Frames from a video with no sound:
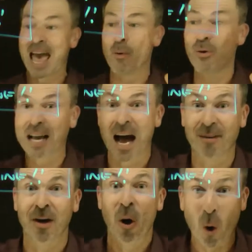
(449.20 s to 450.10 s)
that will
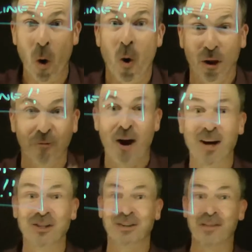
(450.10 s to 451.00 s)
cover all the
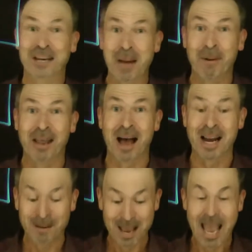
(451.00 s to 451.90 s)
fractions on the number
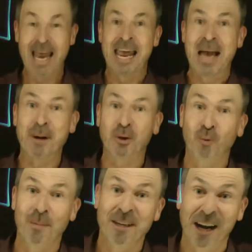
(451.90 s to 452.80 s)
line. And how much
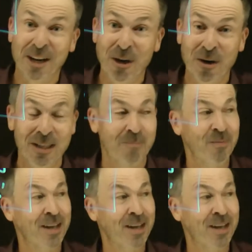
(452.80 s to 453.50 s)
ribbon did I use?